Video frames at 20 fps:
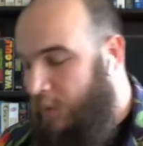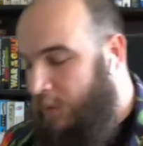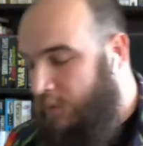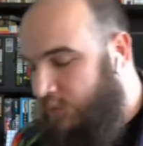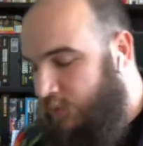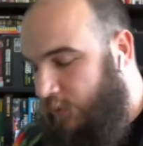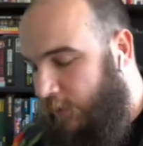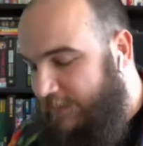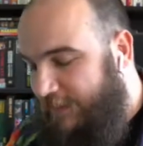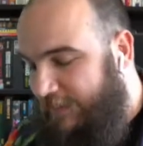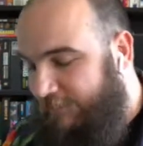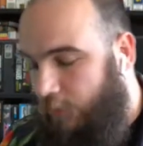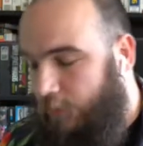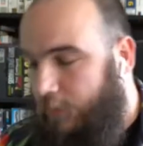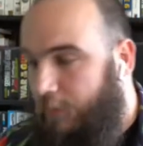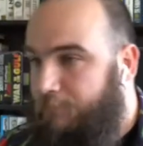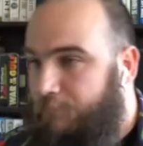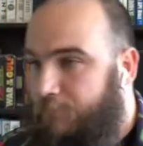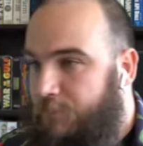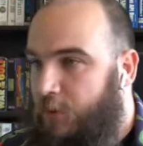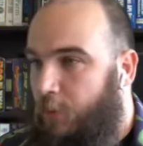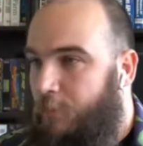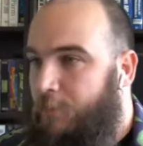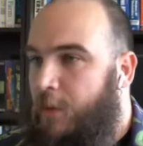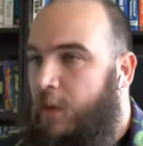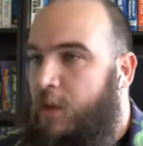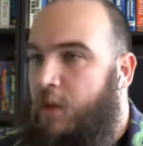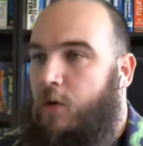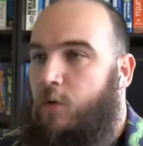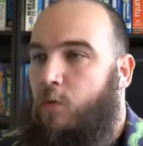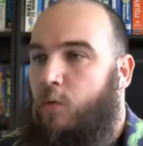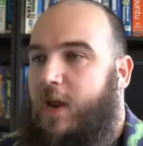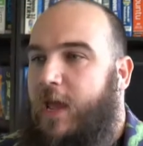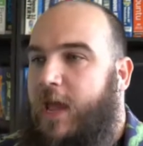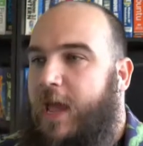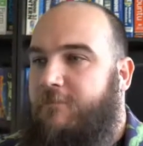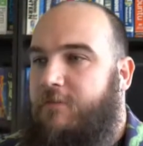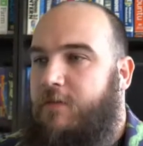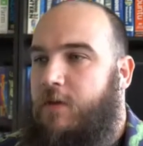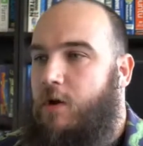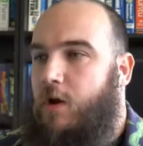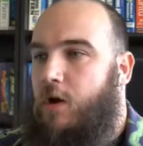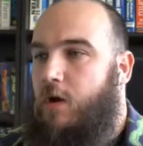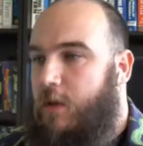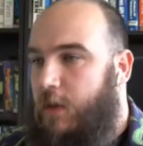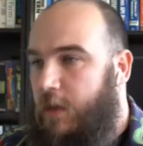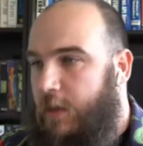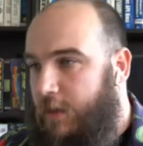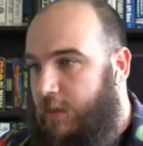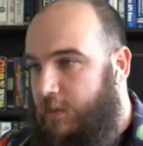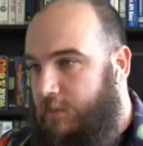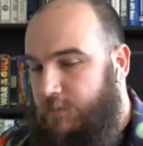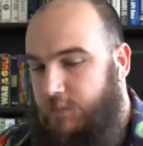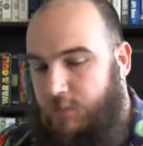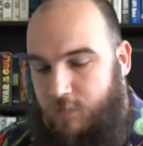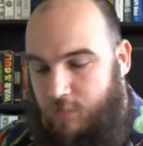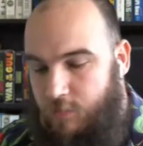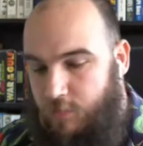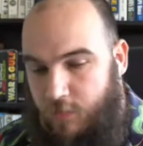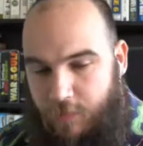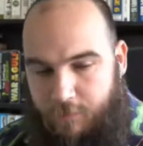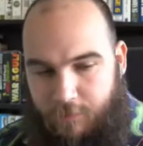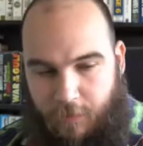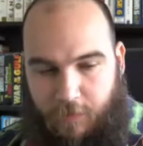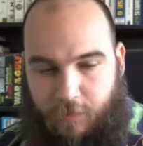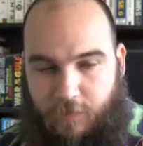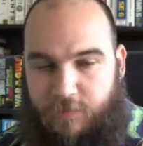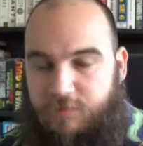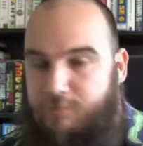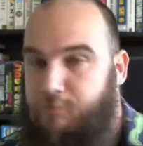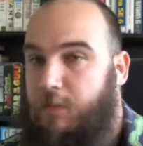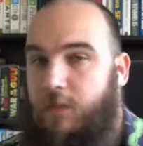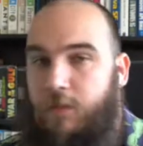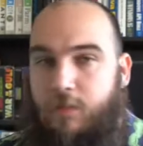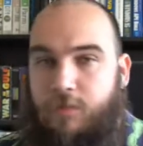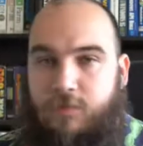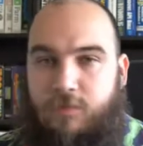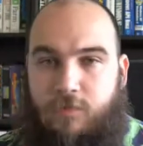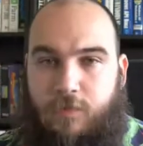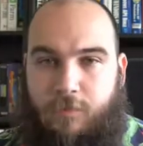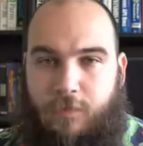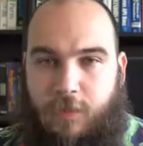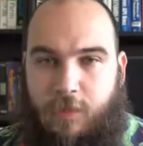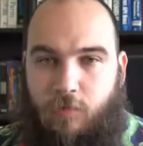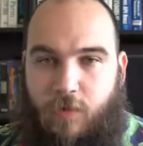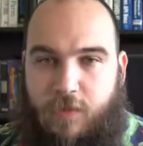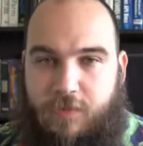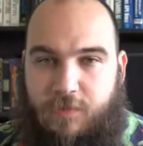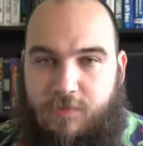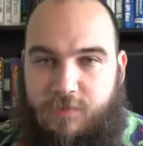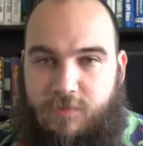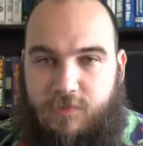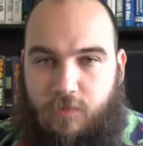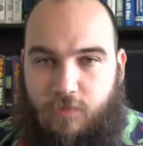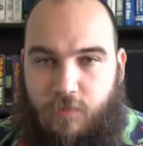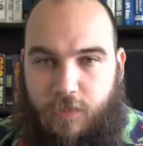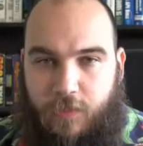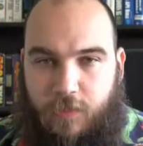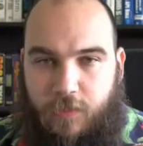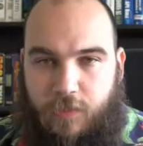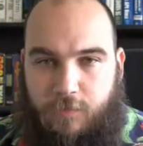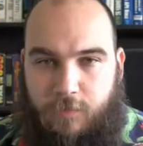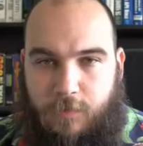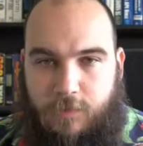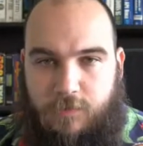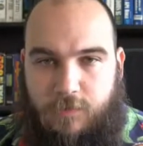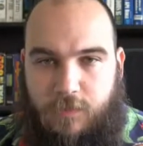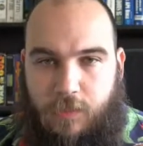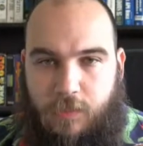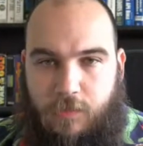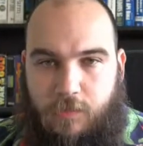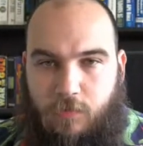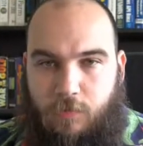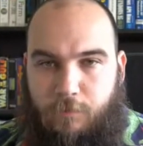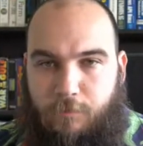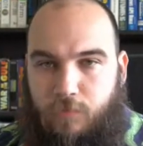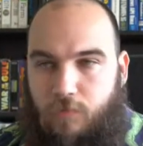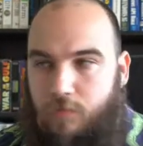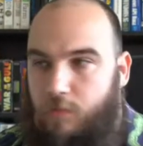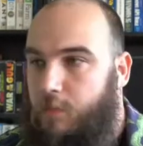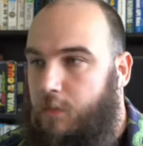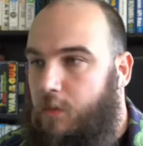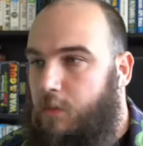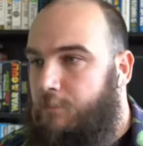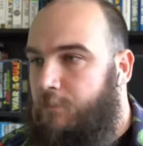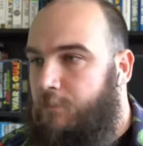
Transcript: So let's have a look. So what I have here is, I'm not going to write in Cyrillic. Give me a second. Oh, there we go.